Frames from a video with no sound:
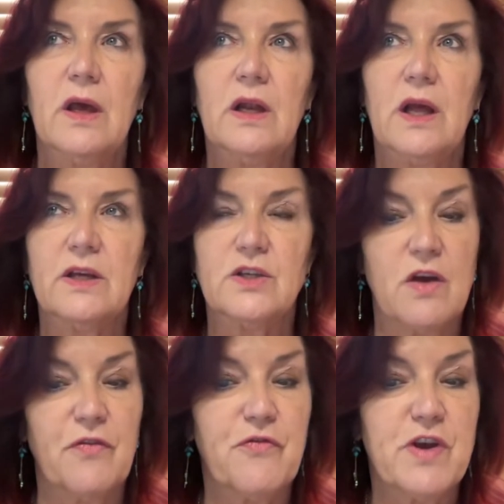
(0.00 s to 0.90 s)
like
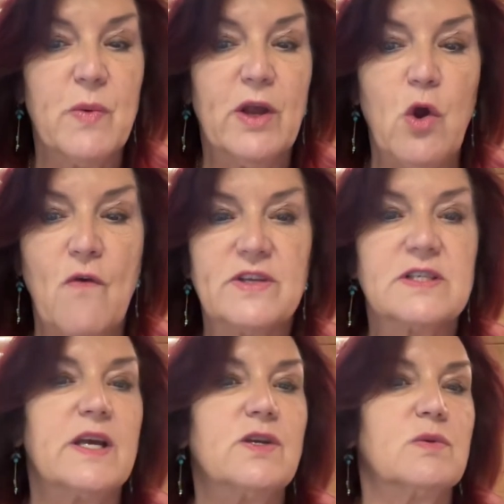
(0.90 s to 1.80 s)
a freeway
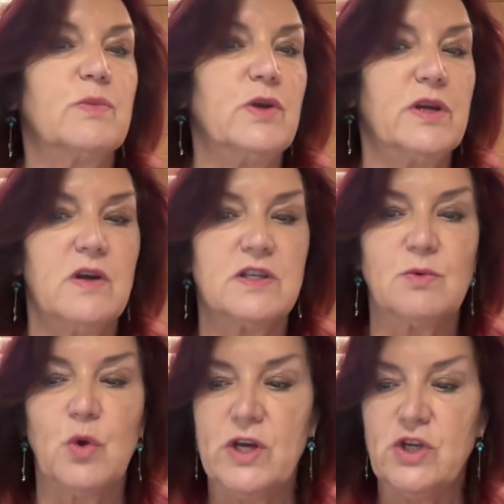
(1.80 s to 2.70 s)
conversation where you can ask
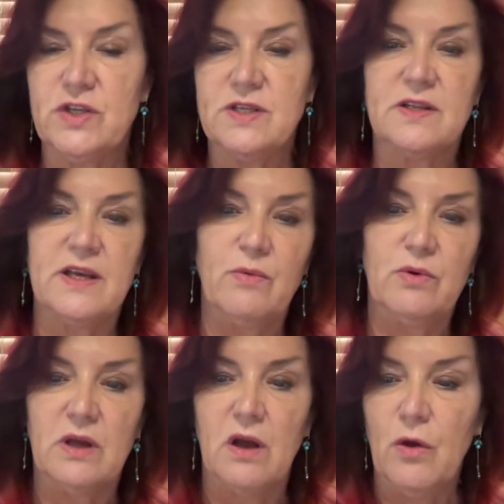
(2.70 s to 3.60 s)
them questions and they
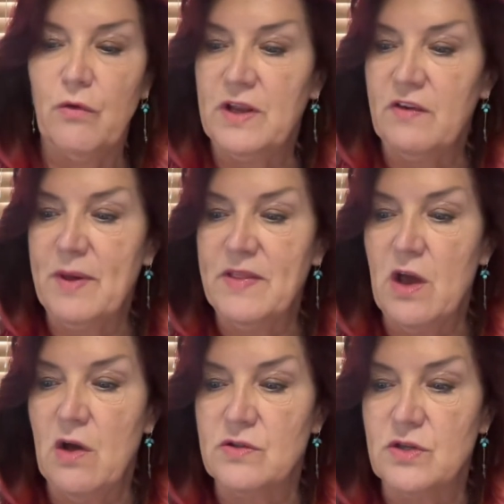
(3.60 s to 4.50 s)
will hopefully give you back
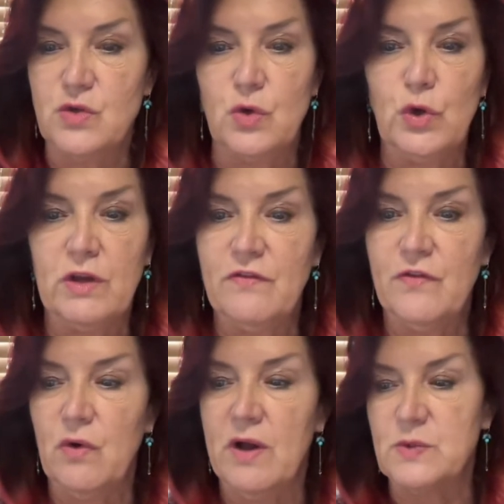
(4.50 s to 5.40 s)
the answers you're looking
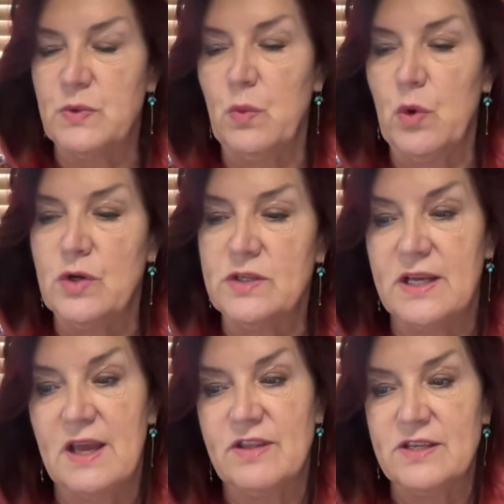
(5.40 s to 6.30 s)
for as we work
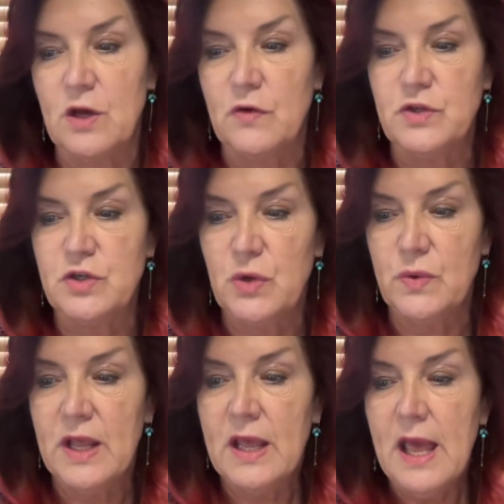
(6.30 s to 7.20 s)
together this
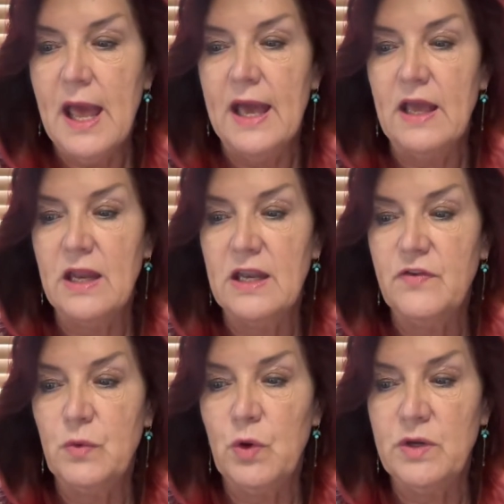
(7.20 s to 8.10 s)
afternoon. And
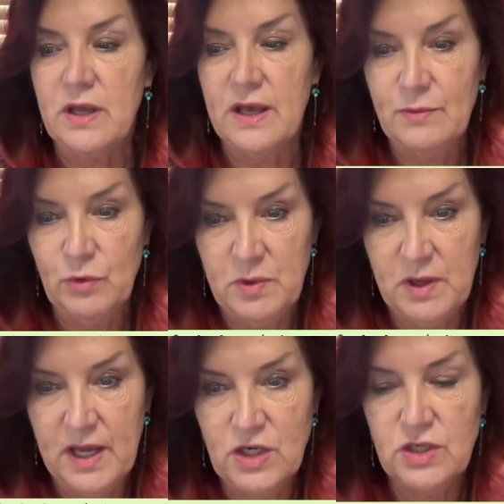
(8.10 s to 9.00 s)
if you want animal
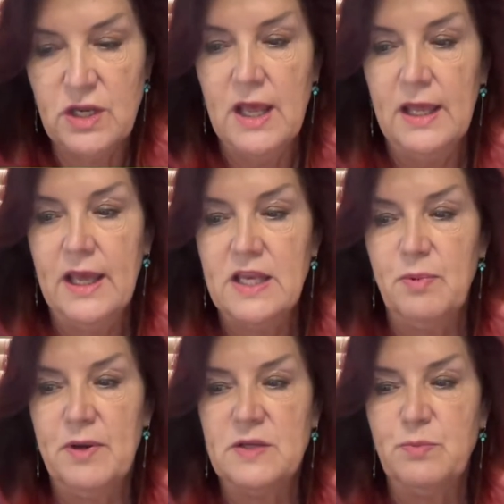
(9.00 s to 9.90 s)
communication, can you
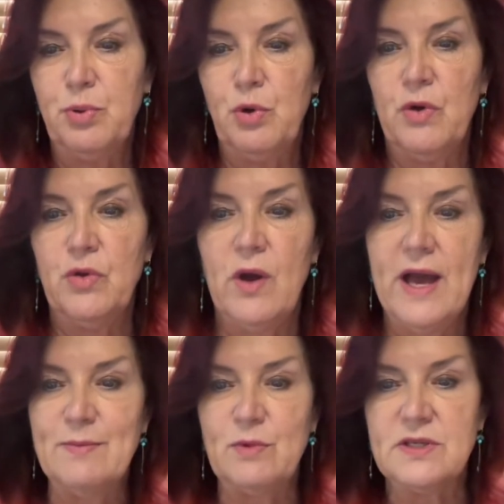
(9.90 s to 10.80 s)
please put your
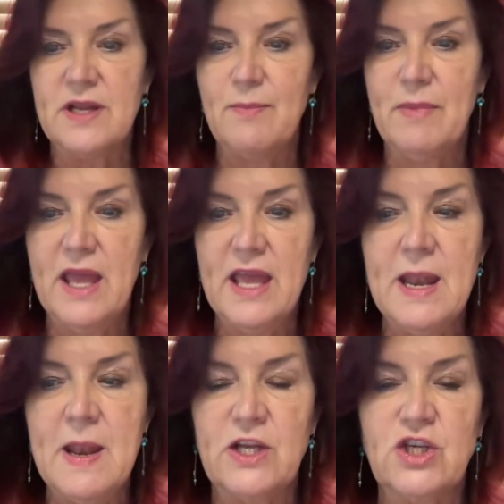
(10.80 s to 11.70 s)
animal's name
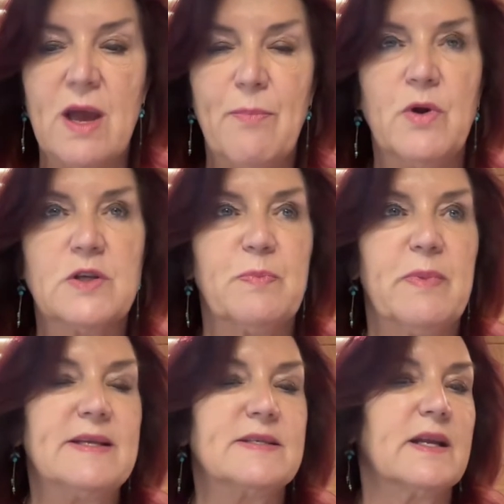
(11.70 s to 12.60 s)
in the chat box,
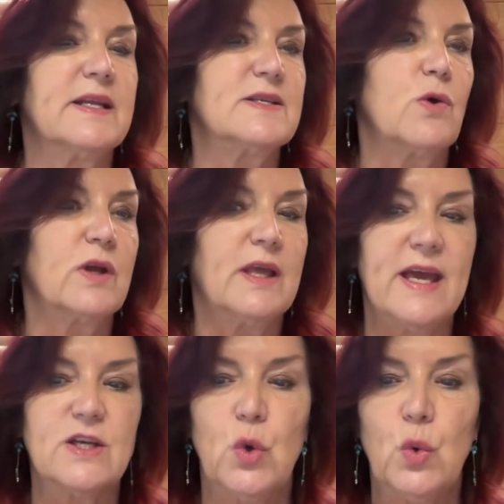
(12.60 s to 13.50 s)
basically dog,
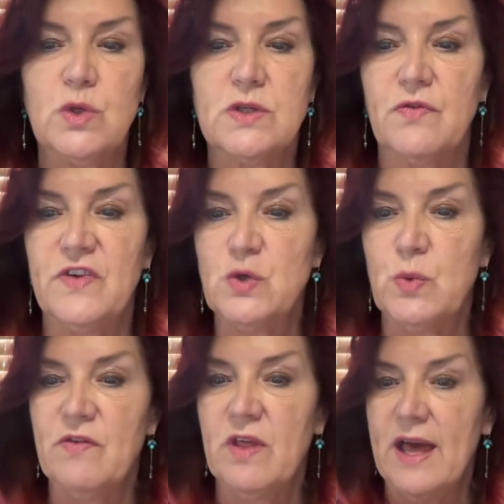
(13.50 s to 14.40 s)
cat, horse,
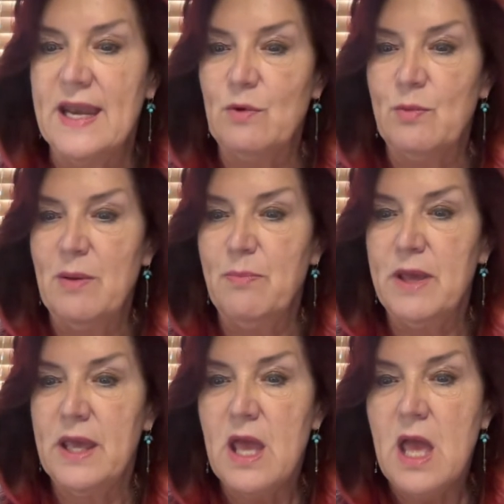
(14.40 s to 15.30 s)
fish, whatever that animal may
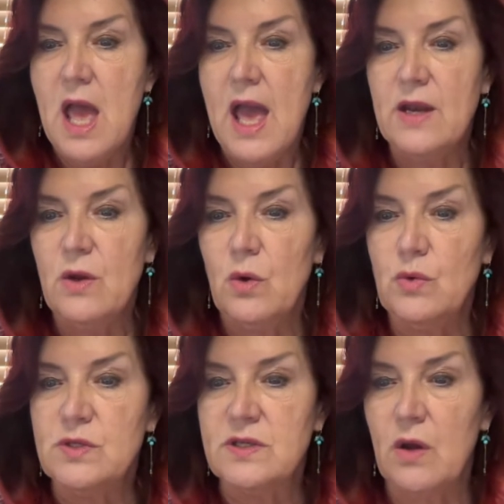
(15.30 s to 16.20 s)
be, and
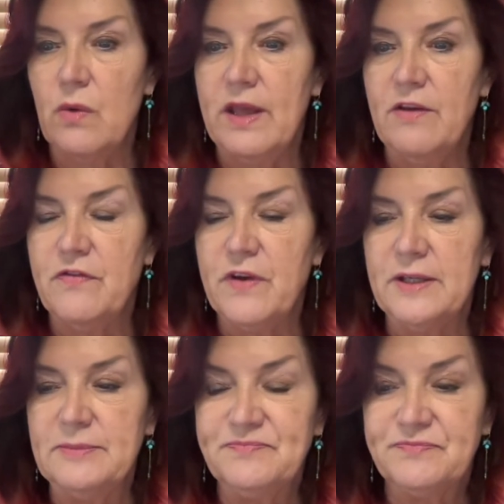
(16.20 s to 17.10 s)
also if
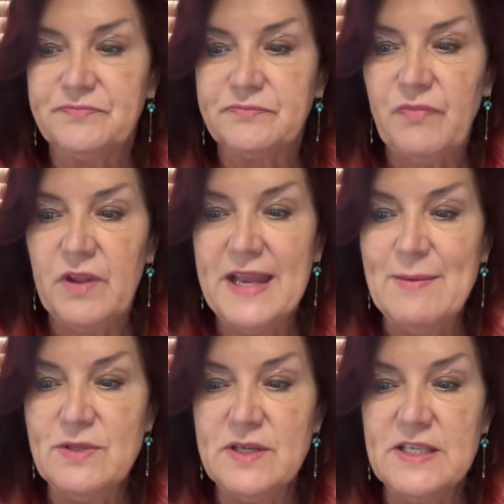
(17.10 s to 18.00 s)
the
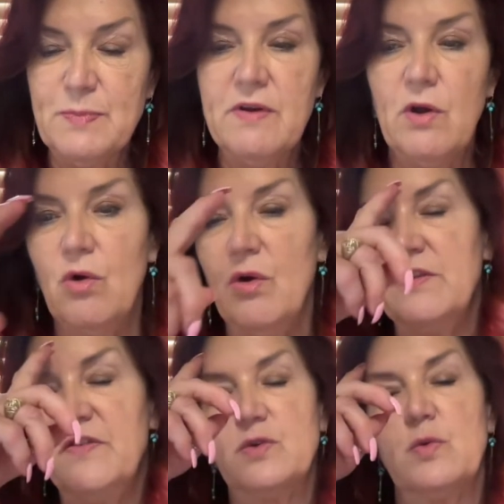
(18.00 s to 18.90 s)
animal's in spirit or
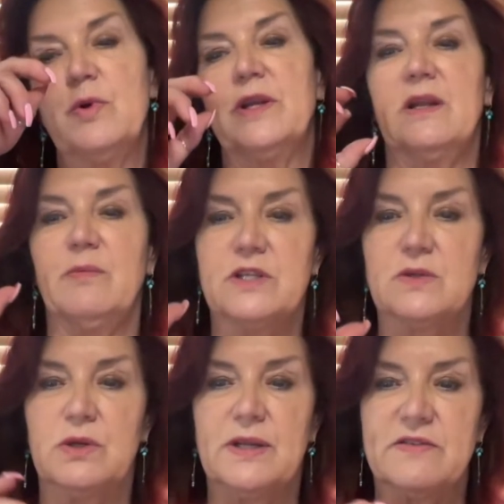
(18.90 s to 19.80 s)
in the physical body, and then we
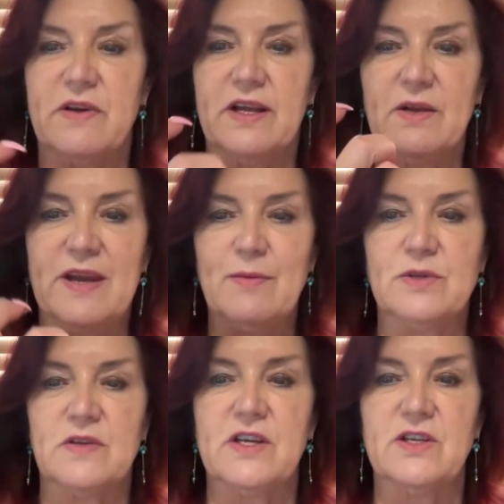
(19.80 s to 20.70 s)
just, that's how I connect with
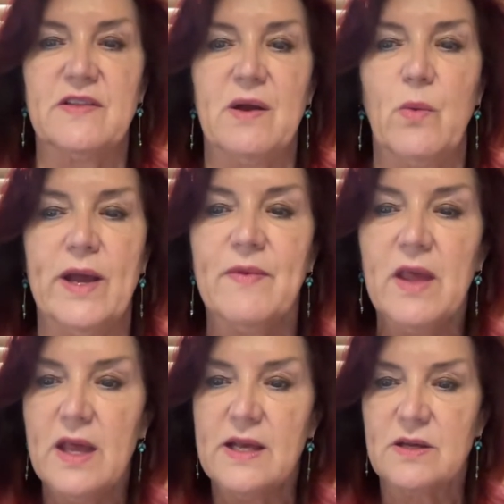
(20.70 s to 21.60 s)
animals in that way.
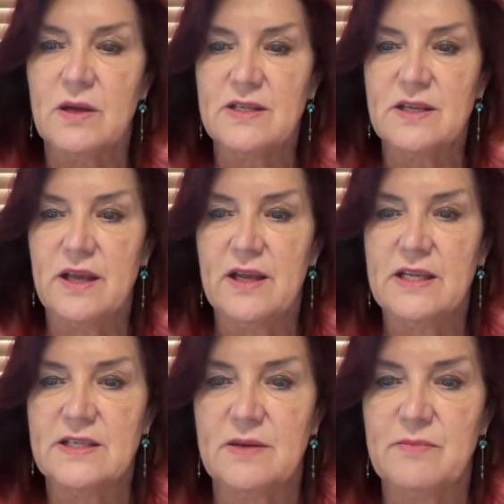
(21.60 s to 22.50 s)
So
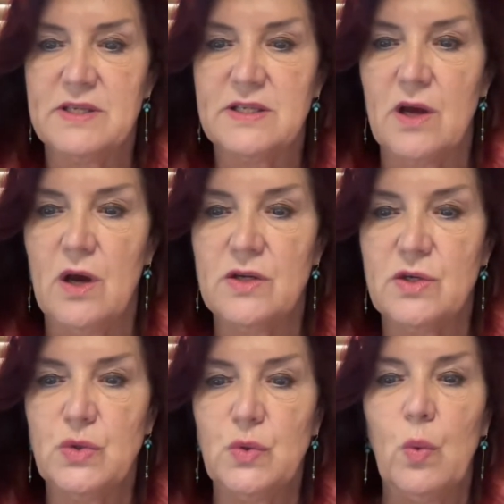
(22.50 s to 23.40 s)
let's start to